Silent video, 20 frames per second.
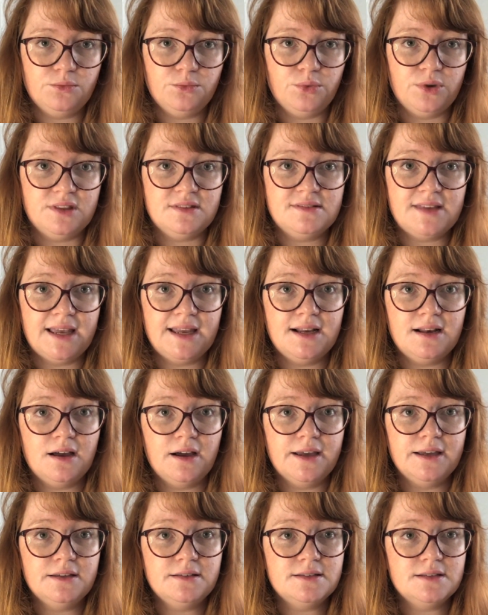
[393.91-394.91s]
with
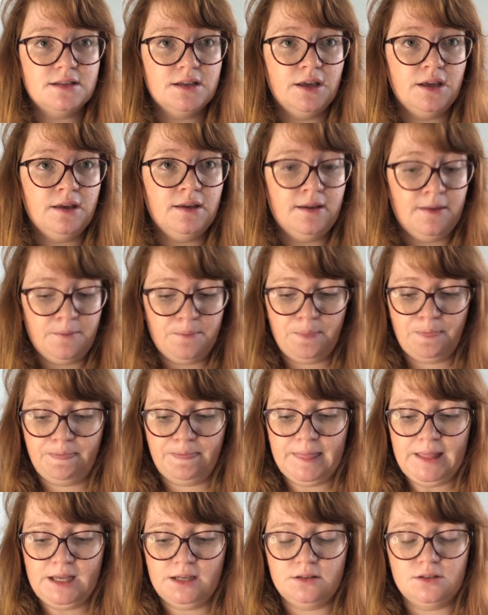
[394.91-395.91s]
daylight,
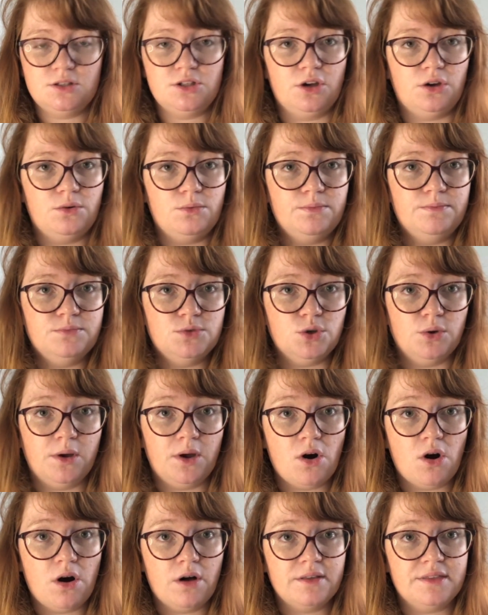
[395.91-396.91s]
so doing
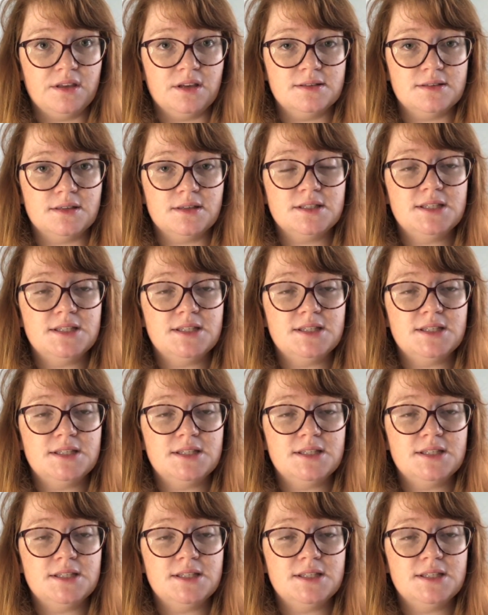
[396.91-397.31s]
art things at the